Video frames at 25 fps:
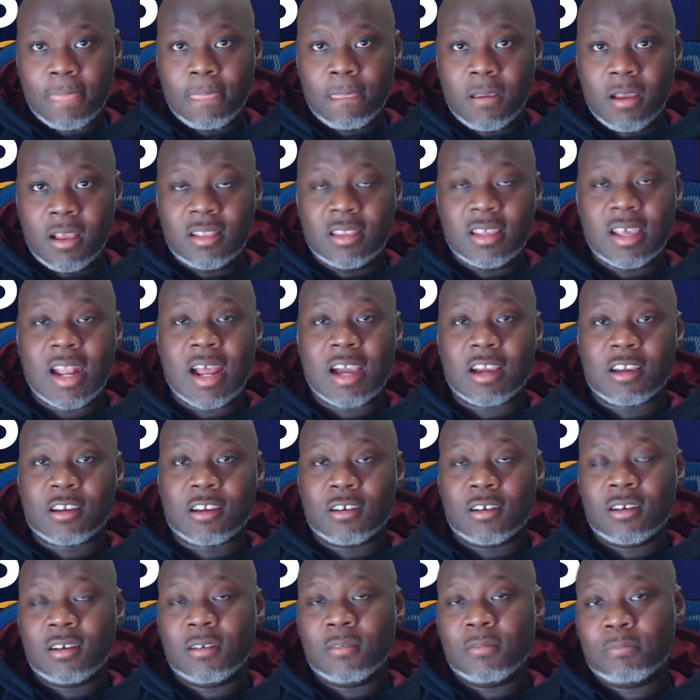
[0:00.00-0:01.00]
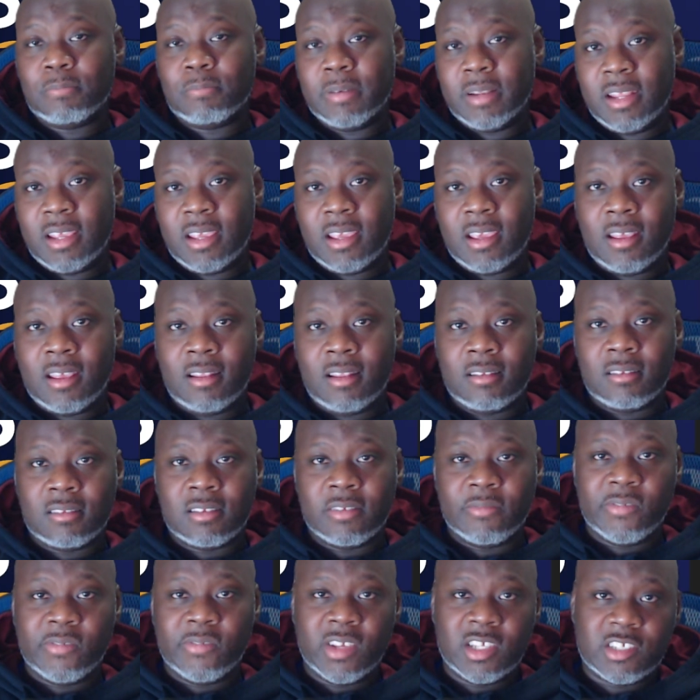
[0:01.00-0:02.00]
And then I could put it in
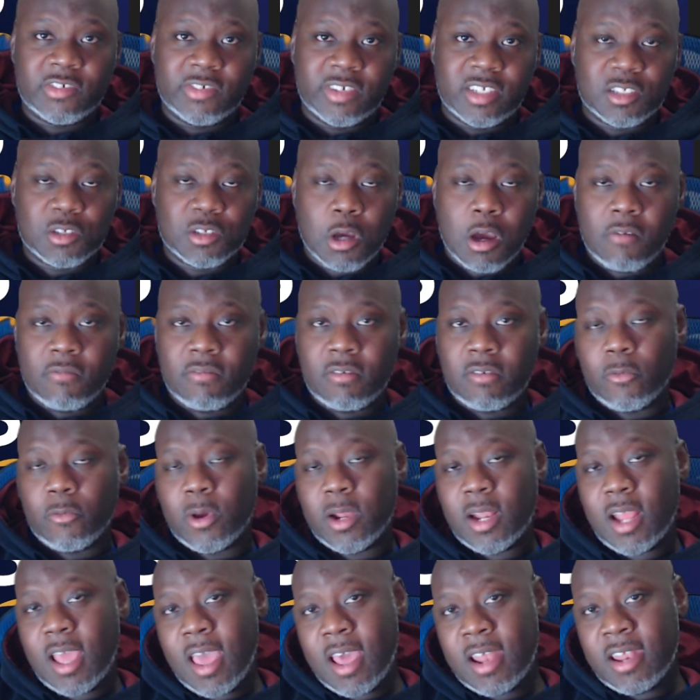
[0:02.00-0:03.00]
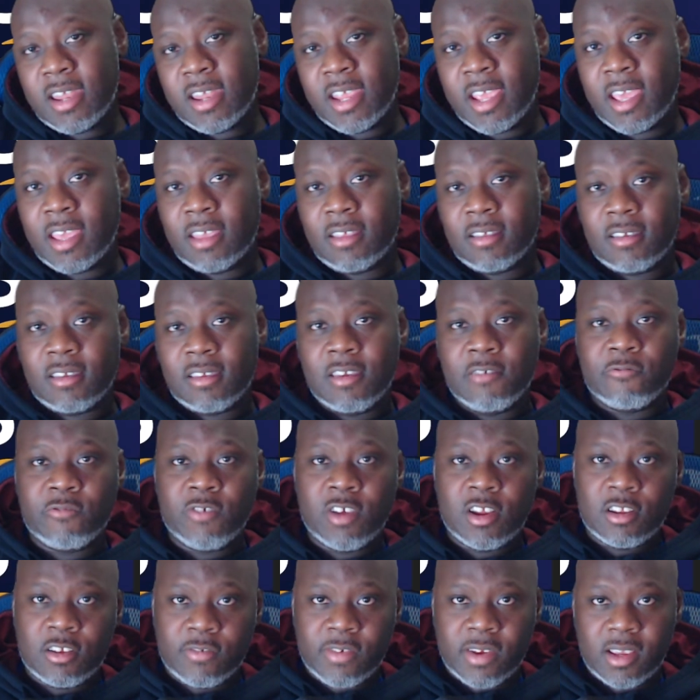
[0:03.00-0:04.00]
DaVinci Resolve if I want to edit it and
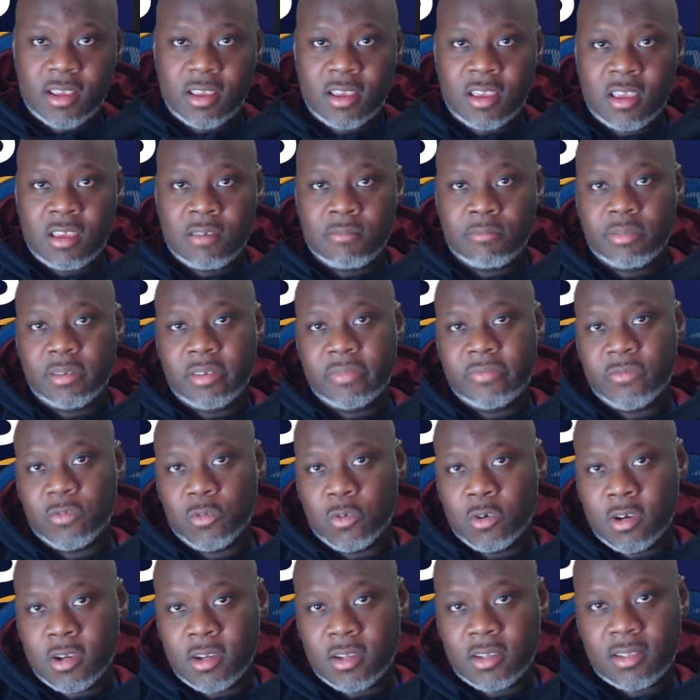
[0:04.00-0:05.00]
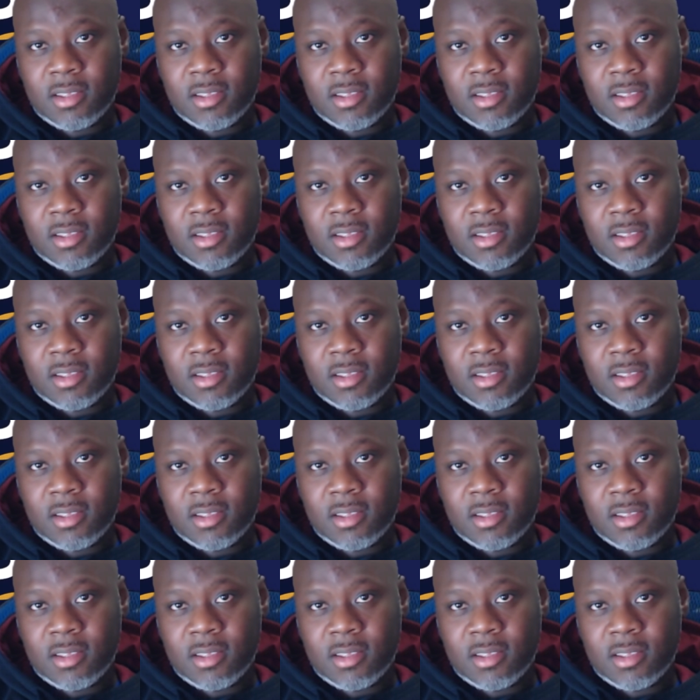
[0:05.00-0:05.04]
render it in MP4